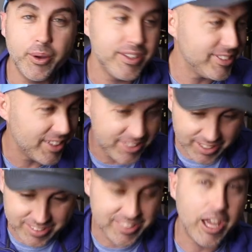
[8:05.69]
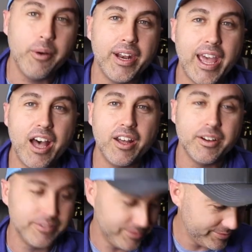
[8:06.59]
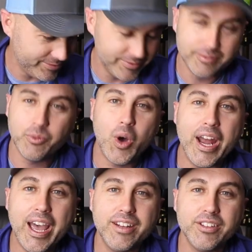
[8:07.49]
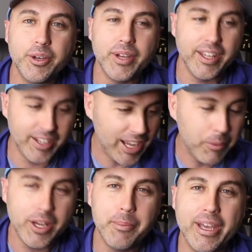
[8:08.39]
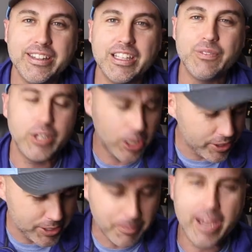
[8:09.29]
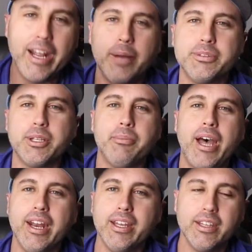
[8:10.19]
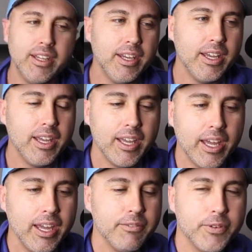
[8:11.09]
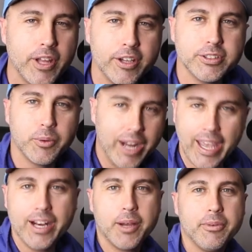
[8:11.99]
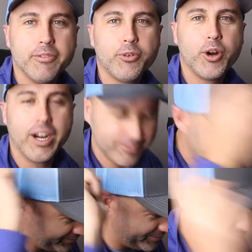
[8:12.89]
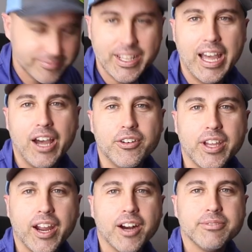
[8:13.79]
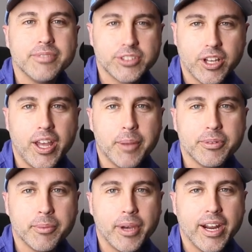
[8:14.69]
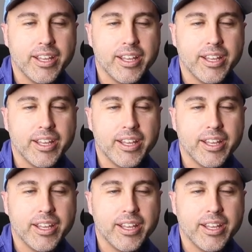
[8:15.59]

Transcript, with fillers: and since it's snowing out, why not do it? And I wanted to make this video because it might help somebody. And for those that want to hate on me for it, I don't care. It's going to help somebody.